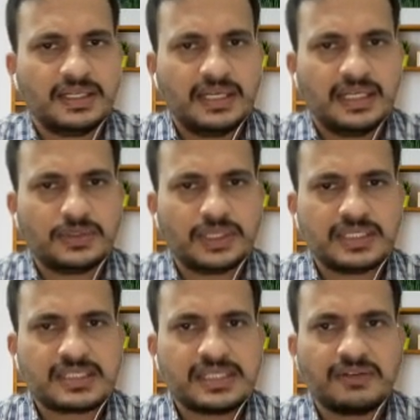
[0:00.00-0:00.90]

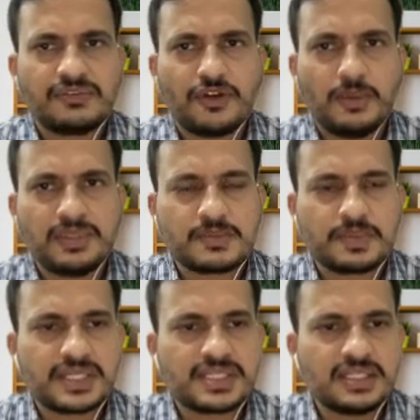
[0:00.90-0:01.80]
it from this
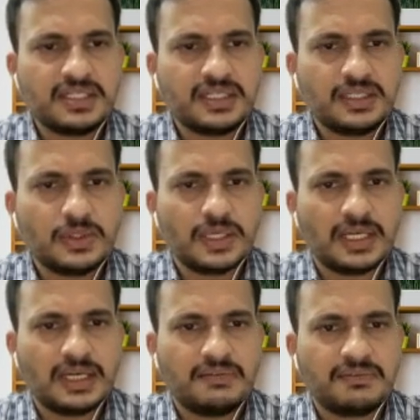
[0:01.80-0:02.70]
picture, you
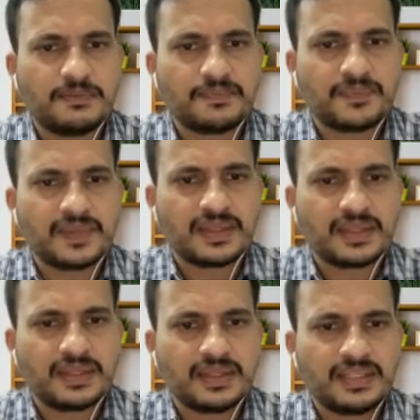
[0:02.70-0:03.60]
have
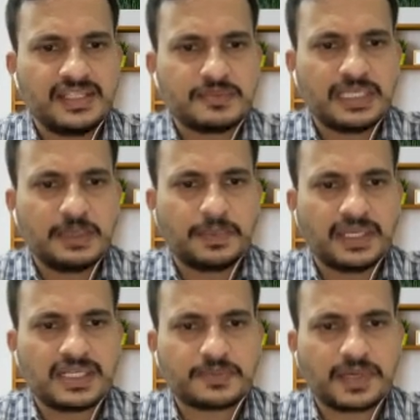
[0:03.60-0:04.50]
these many
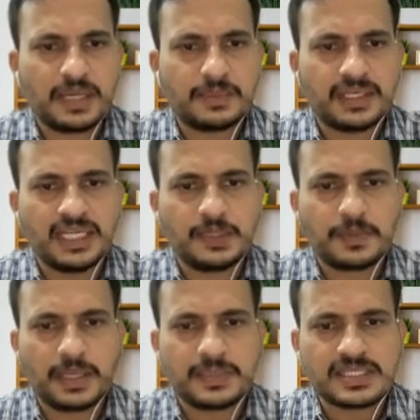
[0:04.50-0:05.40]
pairs: primer 8,
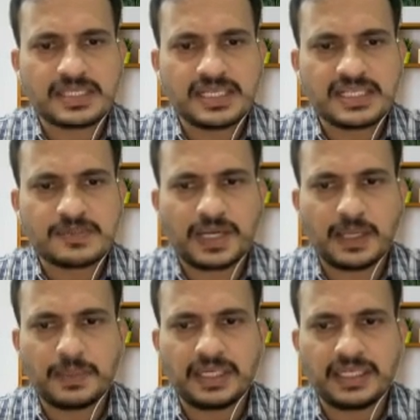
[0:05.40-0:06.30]
primer 6,
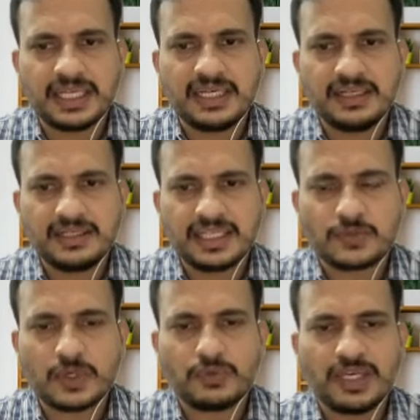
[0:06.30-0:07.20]
primer 10.
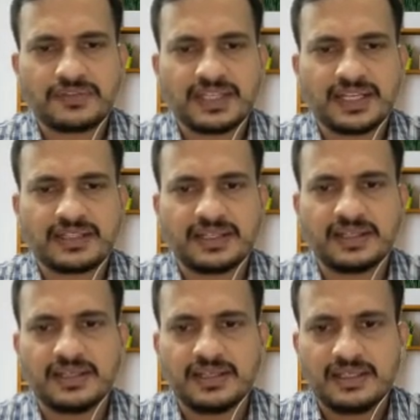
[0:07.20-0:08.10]
That's what we have selected,
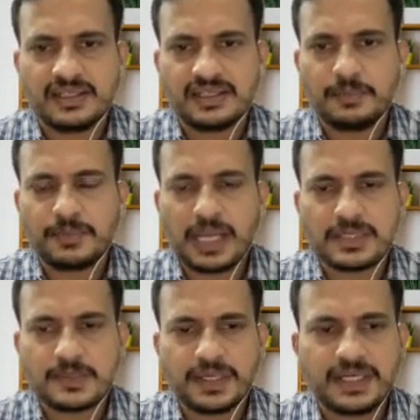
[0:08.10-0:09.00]
10
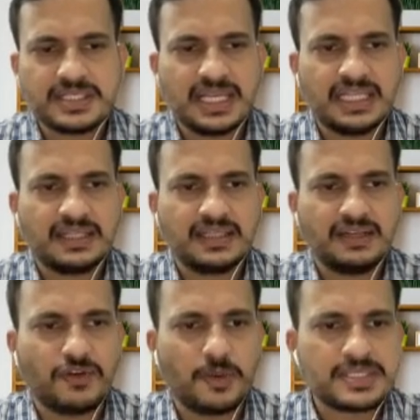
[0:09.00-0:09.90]
primer pairs, and the
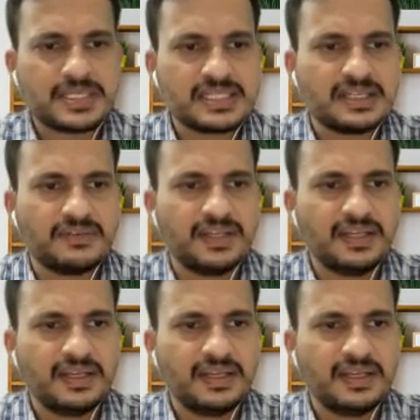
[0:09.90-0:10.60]
information is given